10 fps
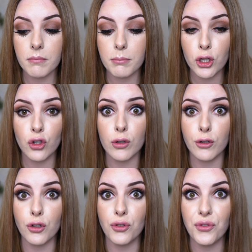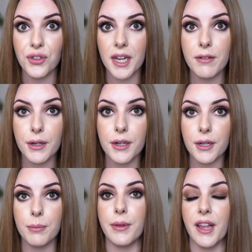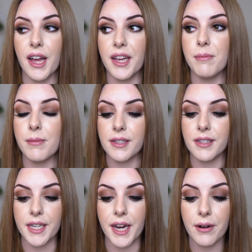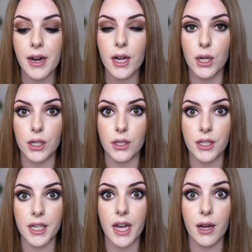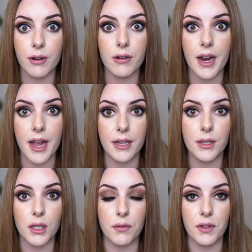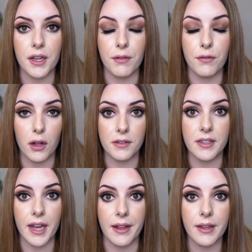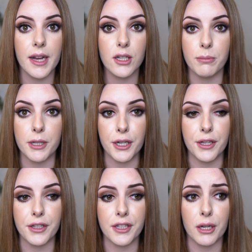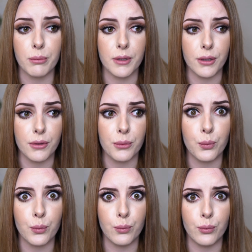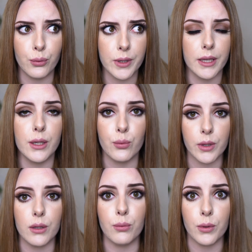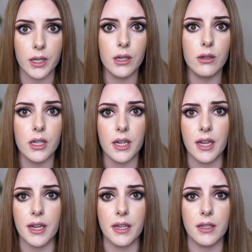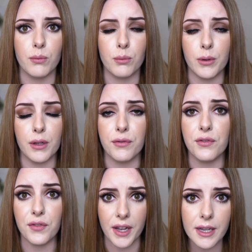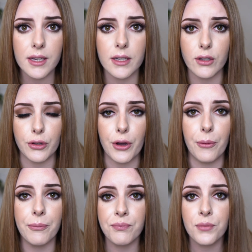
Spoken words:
Be sure to never apply mascara on the outer ends of the false eyelash, because that will look really, really weird and really fake. So